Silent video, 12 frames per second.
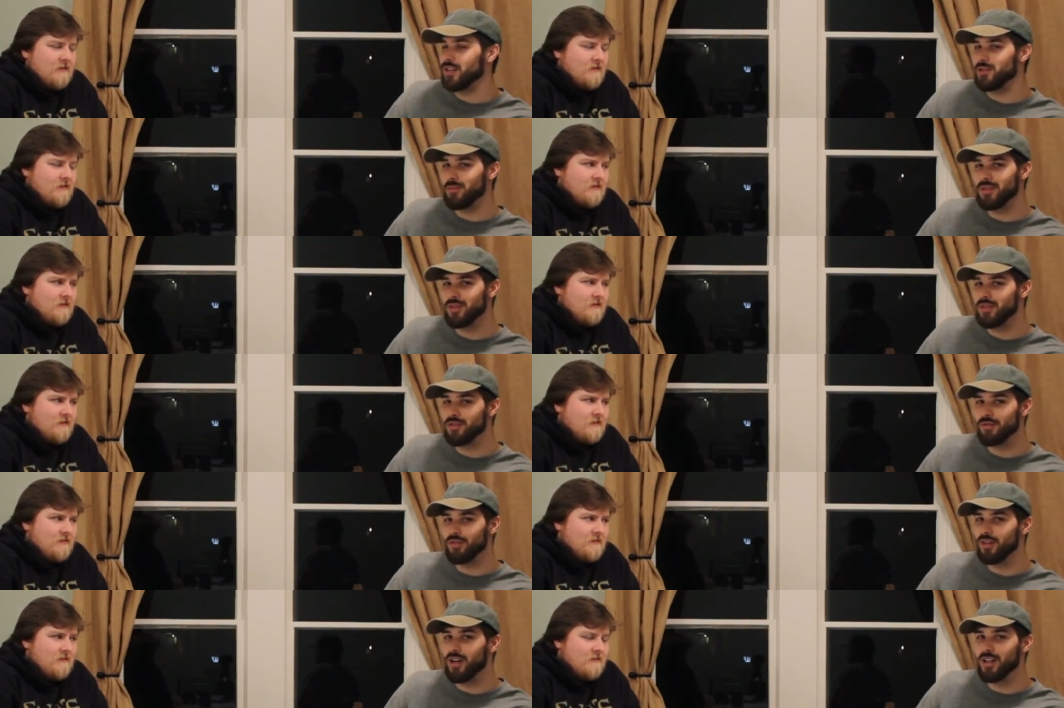Speaker 1: has the
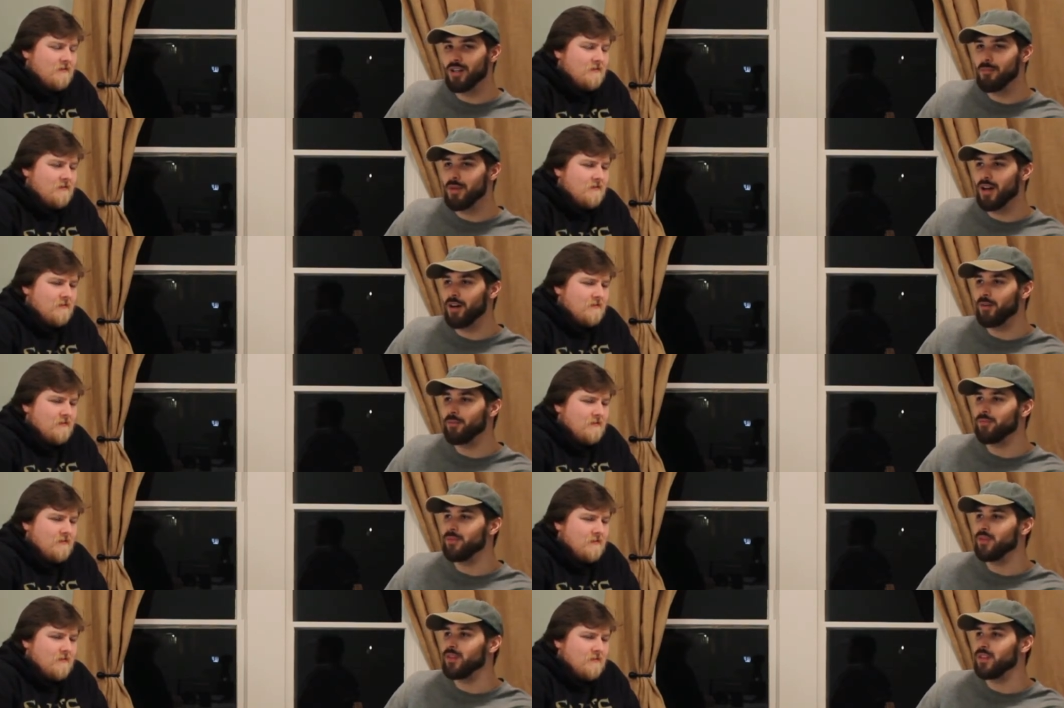potential to knock him
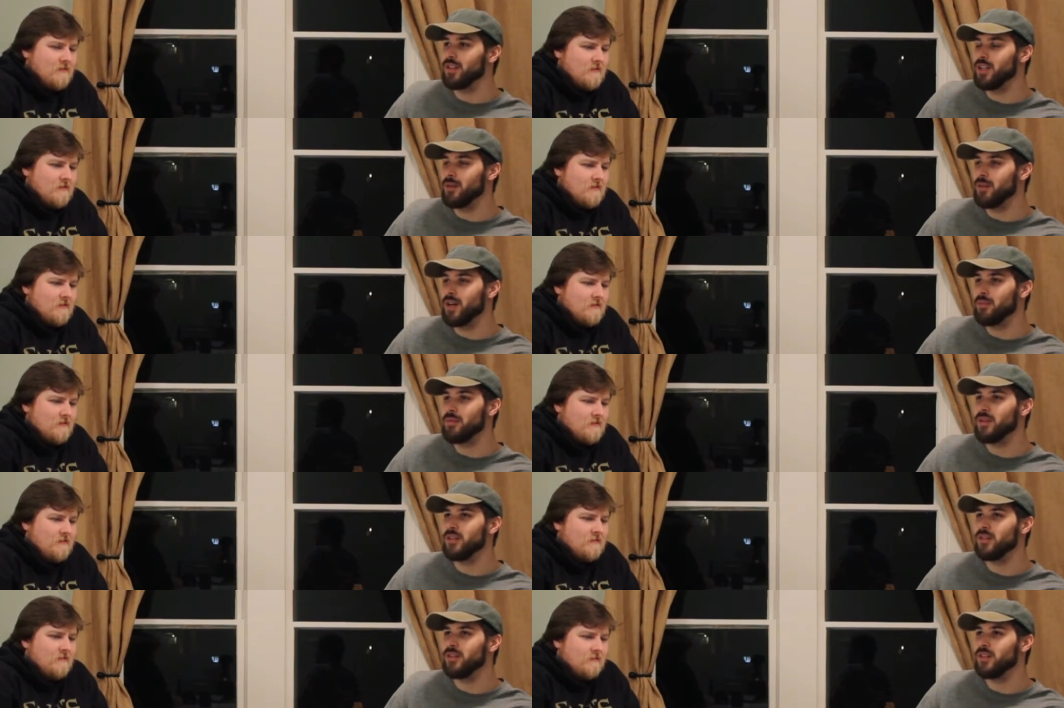out. In my
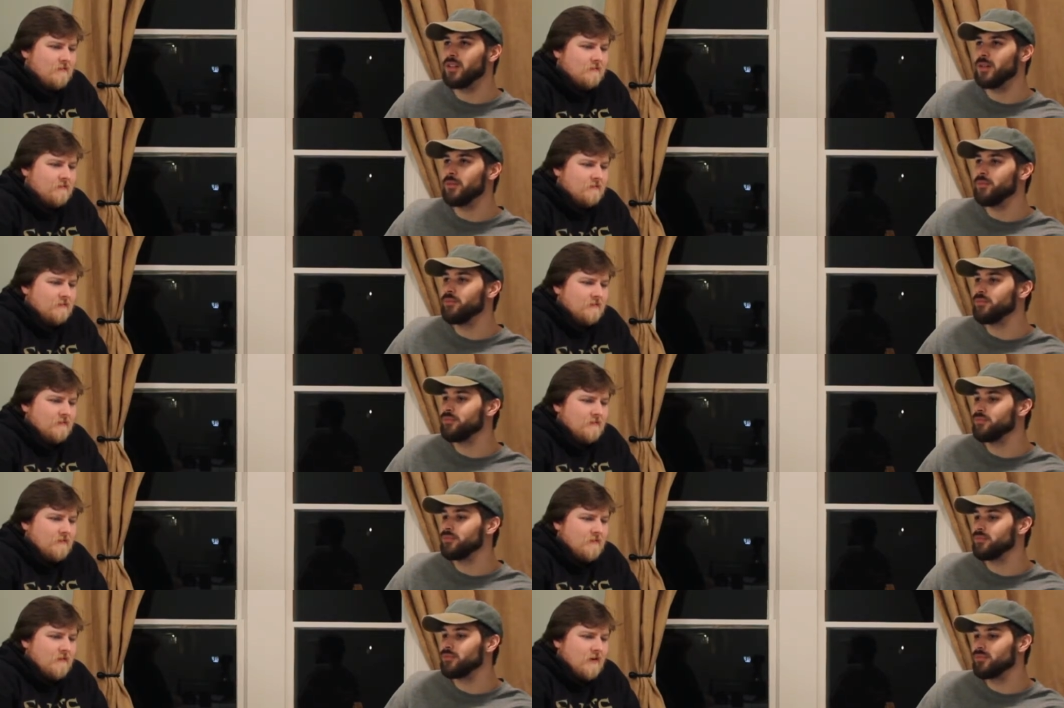opinion, um,
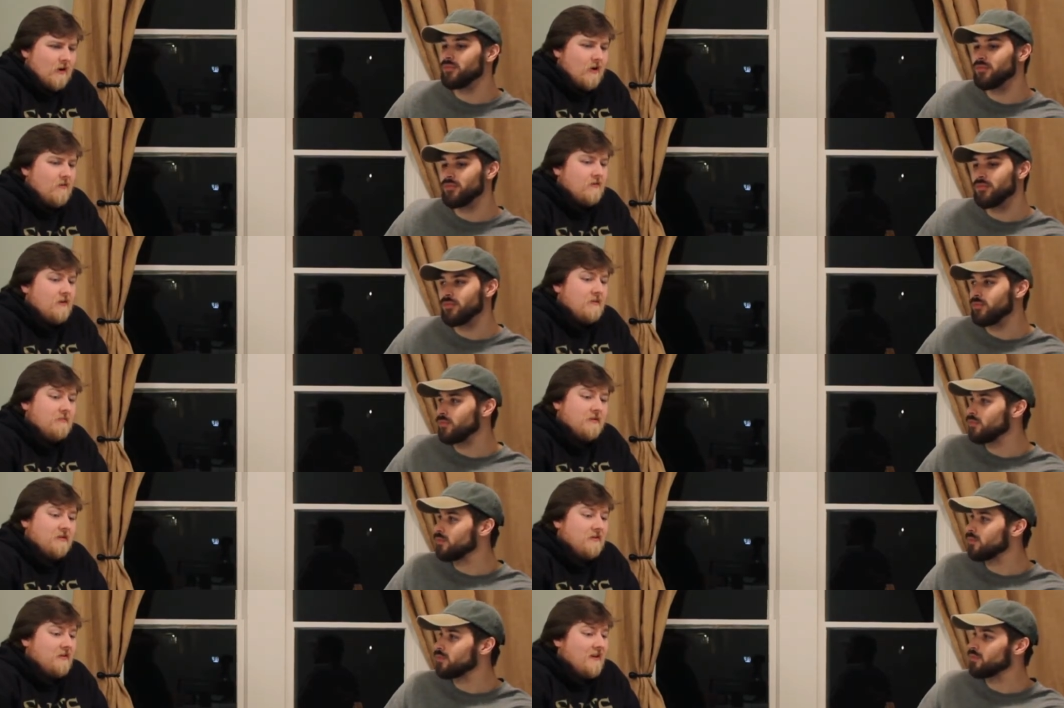
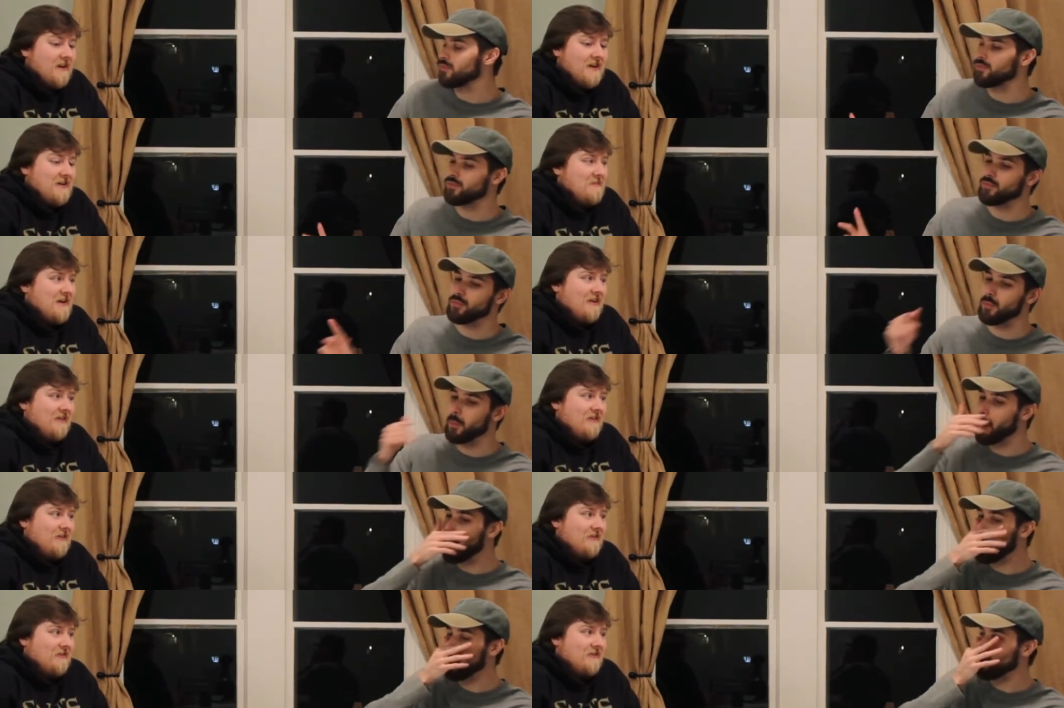
Speaker 2: Overeem could knock him
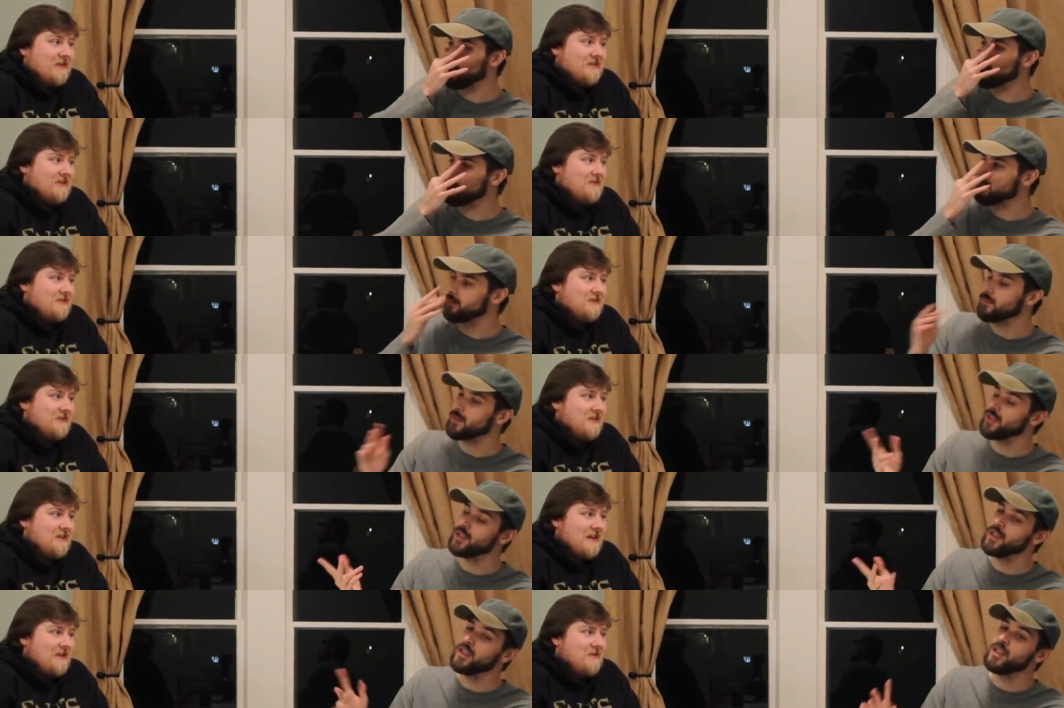out though. That's always the
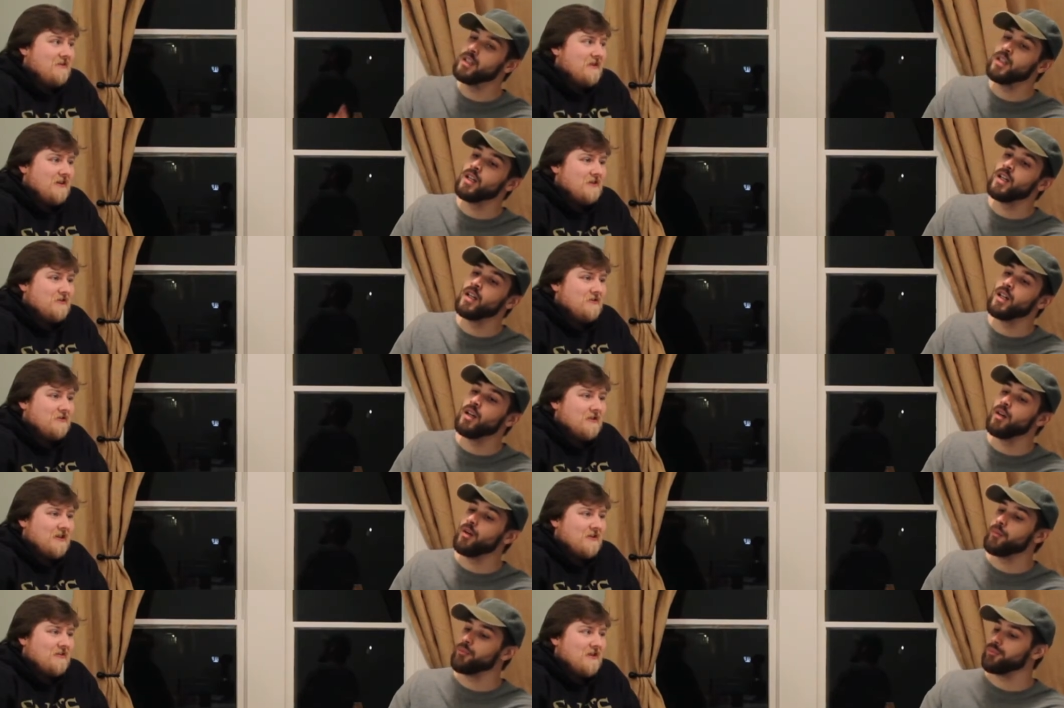thing. I know like
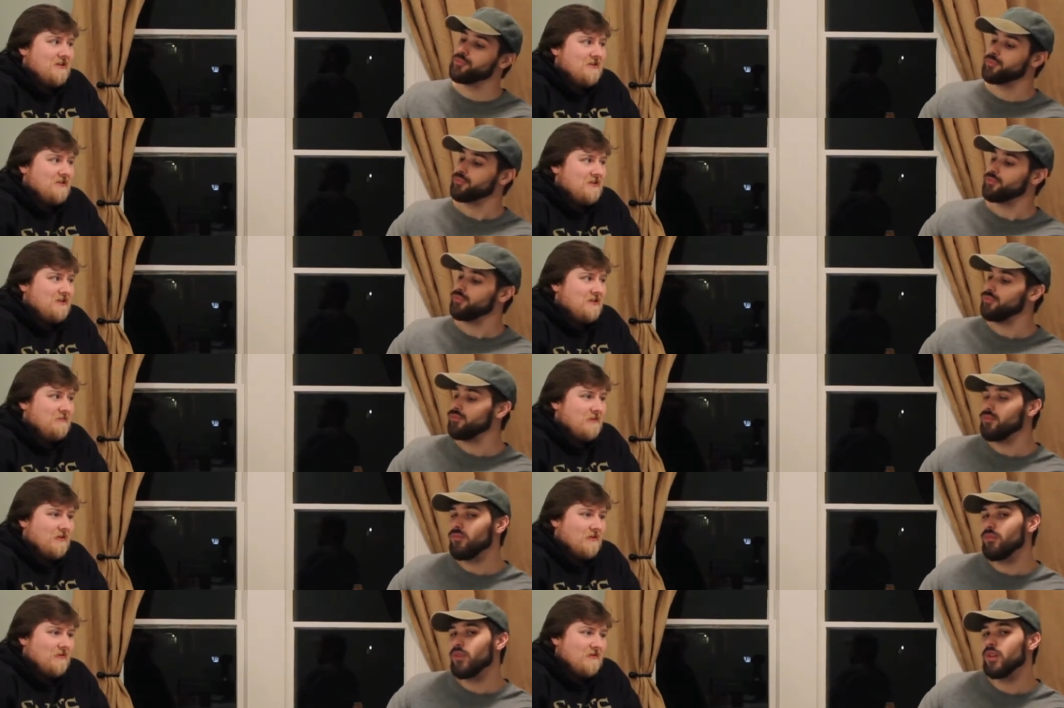Junior's got a crazy
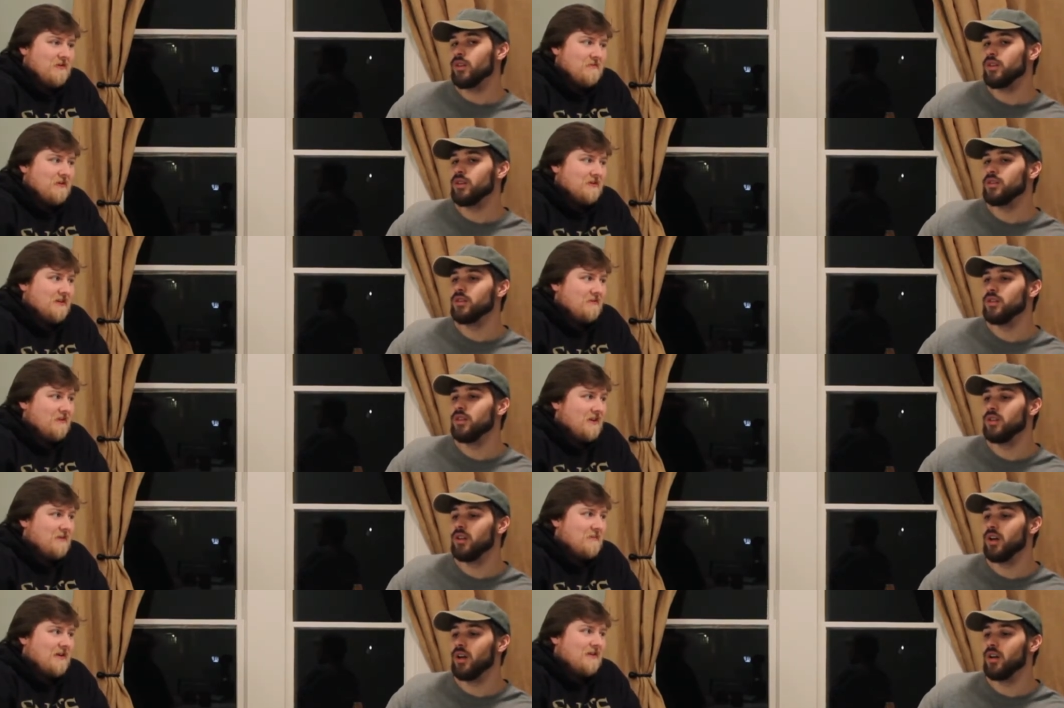chin, but Overeem does have a
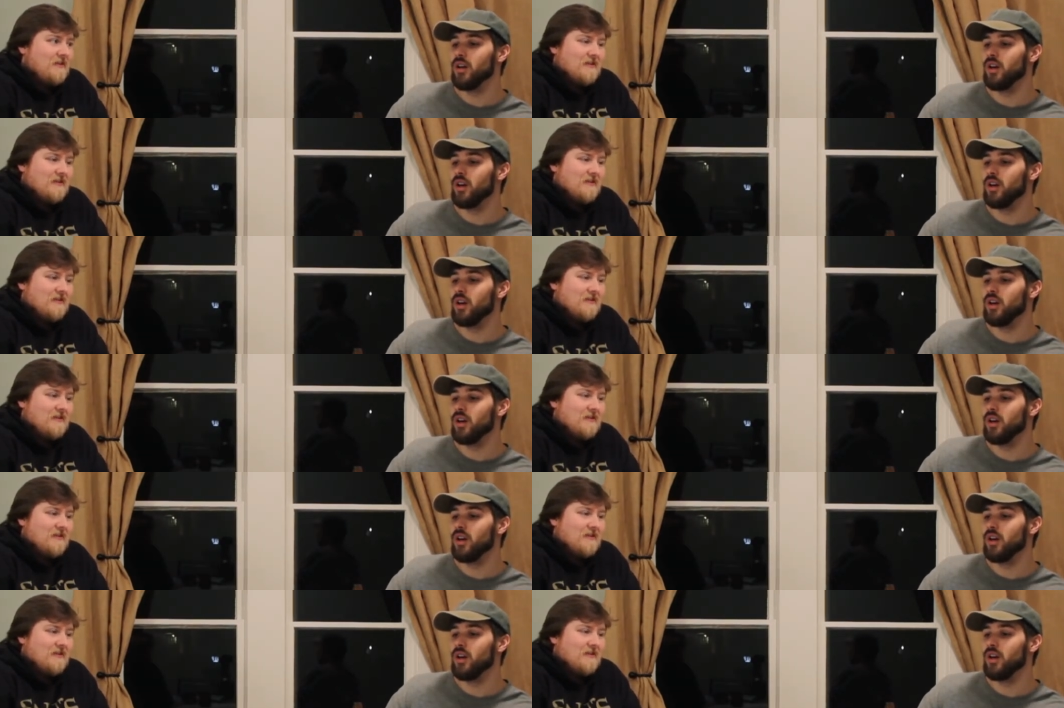lot of